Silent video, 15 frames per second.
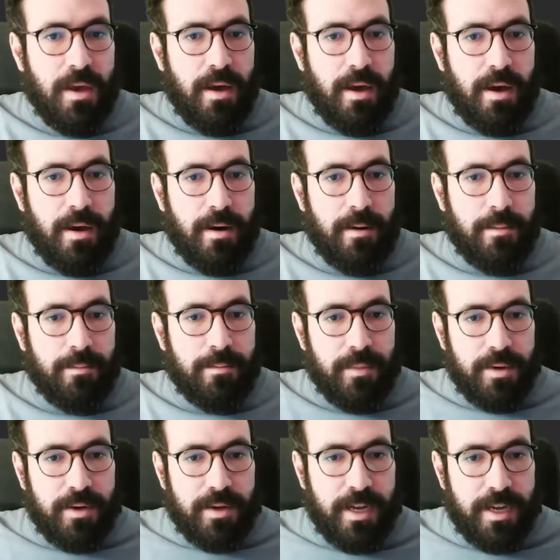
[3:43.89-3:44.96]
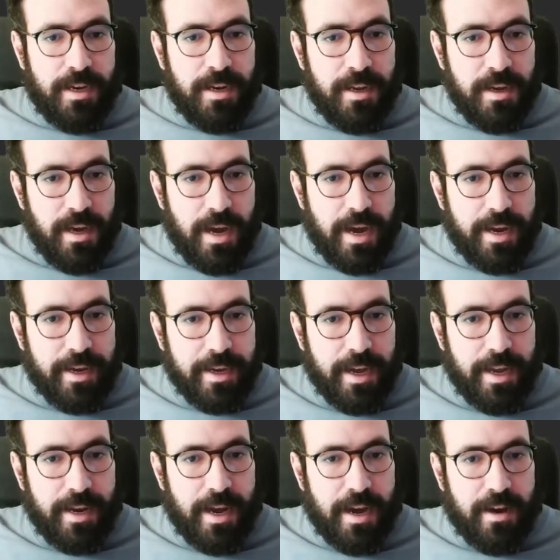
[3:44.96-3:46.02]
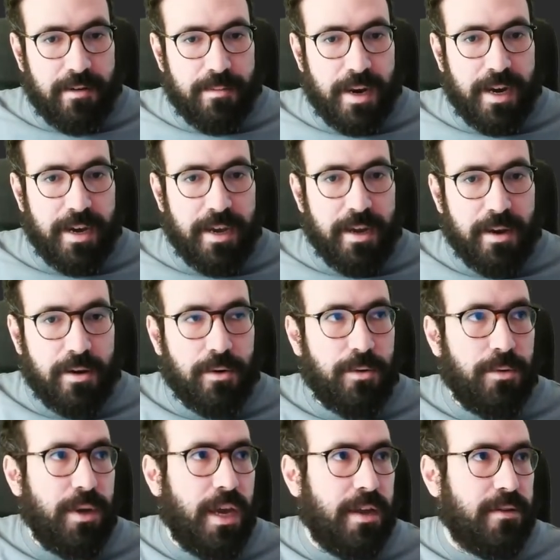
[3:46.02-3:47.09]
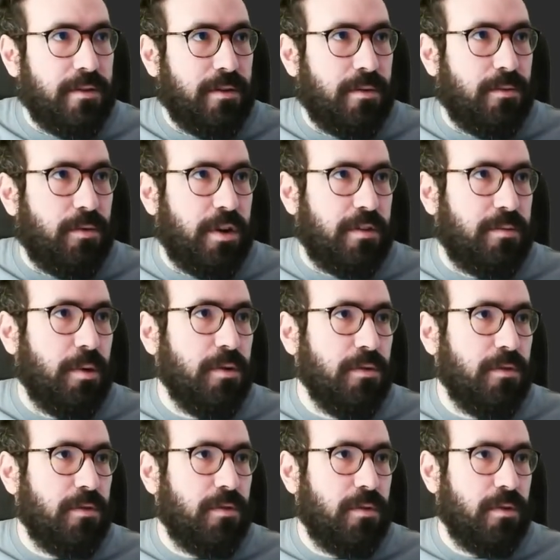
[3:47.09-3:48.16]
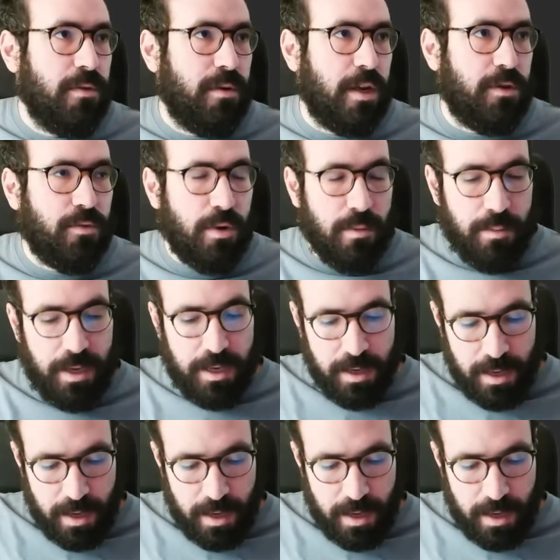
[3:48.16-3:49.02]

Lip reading: Then I can have my create response that will be